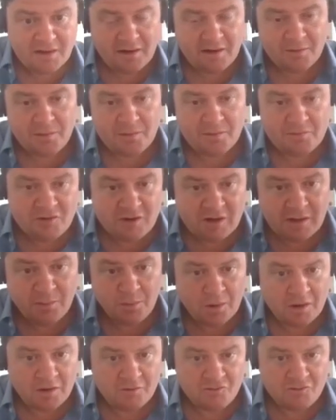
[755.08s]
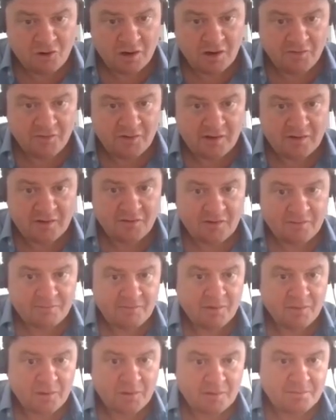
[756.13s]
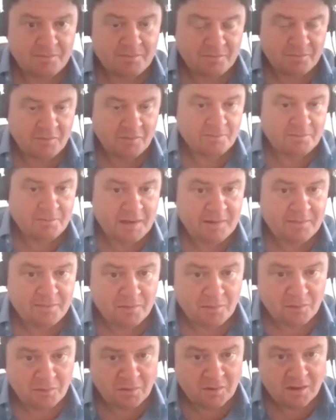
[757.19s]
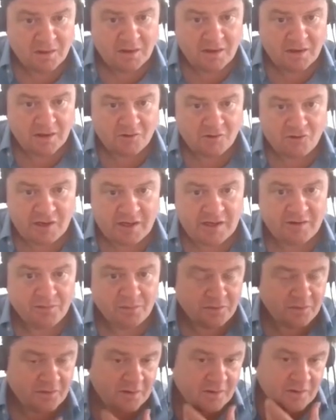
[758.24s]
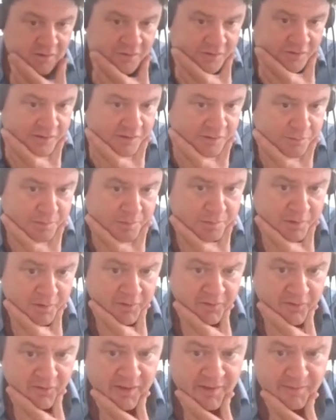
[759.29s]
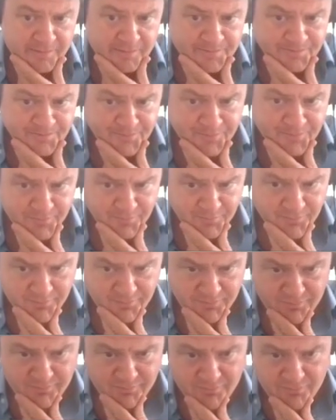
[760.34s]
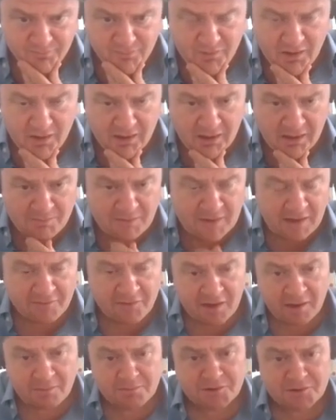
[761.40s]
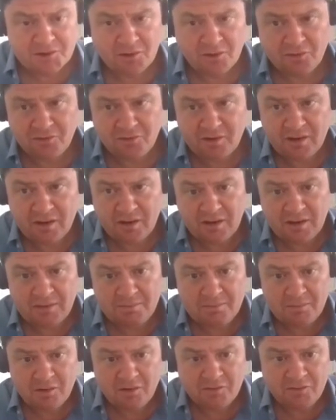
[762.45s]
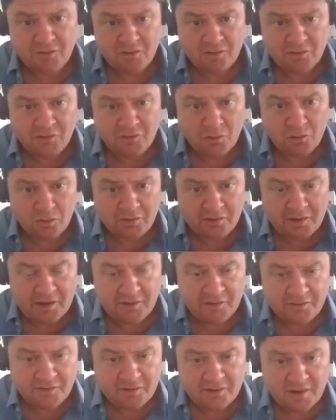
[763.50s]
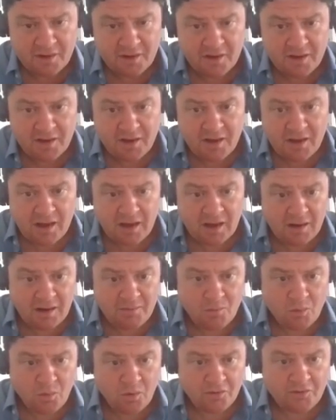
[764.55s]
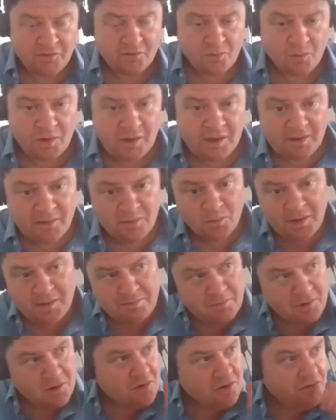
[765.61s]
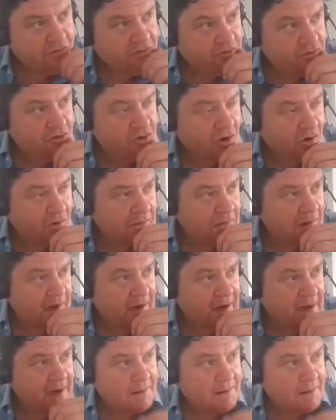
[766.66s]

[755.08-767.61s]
we really were arriving at something that people agreed was a sensible policy. Now, the upshot of all of this was that we moved from